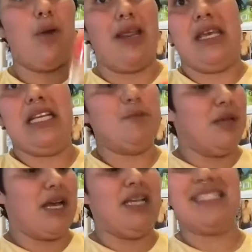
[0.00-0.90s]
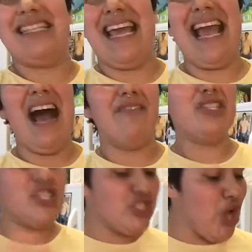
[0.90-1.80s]
of these because they have
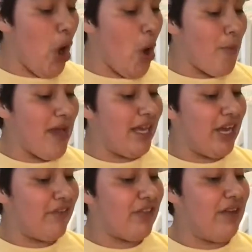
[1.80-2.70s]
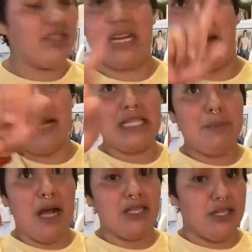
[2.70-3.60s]
so many good flavors, and I'm not
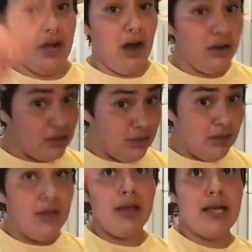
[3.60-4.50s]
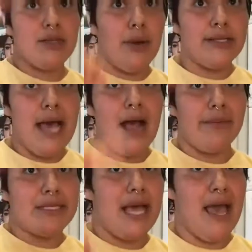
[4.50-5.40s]
sponsored, y'all, in case you want to tag them
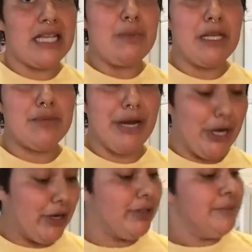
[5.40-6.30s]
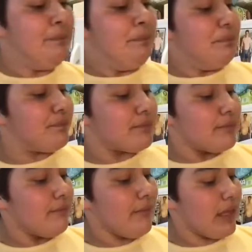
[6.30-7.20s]
and say, hey, sponsor my girl.
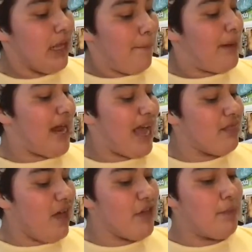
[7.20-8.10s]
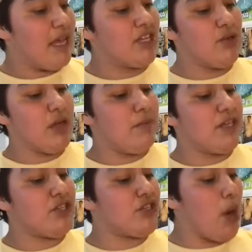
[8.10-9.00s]
But I love it because you can be
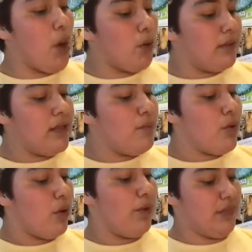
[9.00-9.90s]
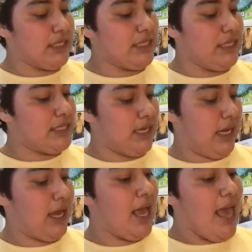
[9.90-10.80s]
so liberal with the
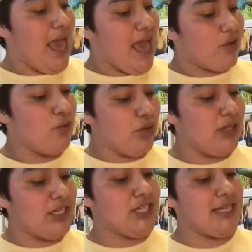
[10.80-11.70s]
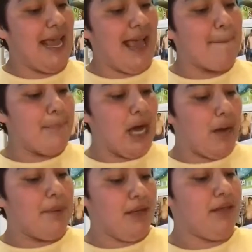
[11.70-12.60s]
seasoning and really just amp
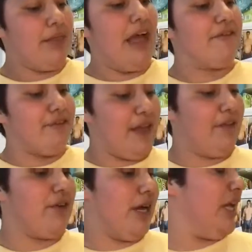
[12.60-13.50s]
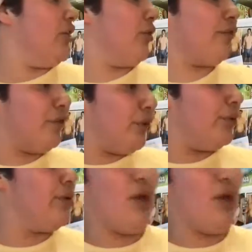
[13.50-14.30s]
up that flavor in your food